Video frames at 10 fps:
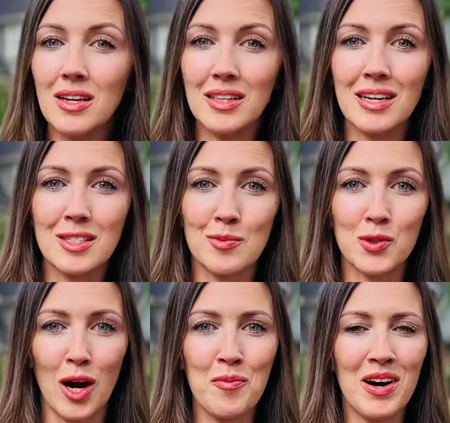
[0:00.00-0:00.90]
hit that
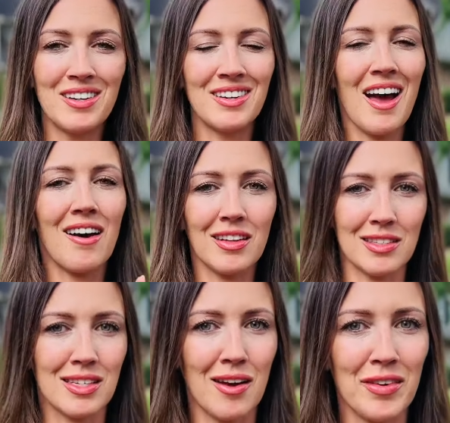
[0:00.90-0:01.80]
subscribe button and
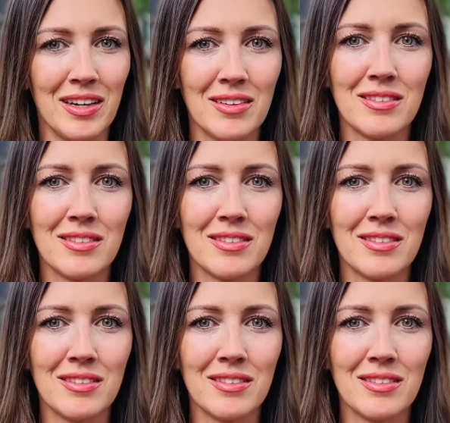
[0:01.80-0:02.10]
let's dive in.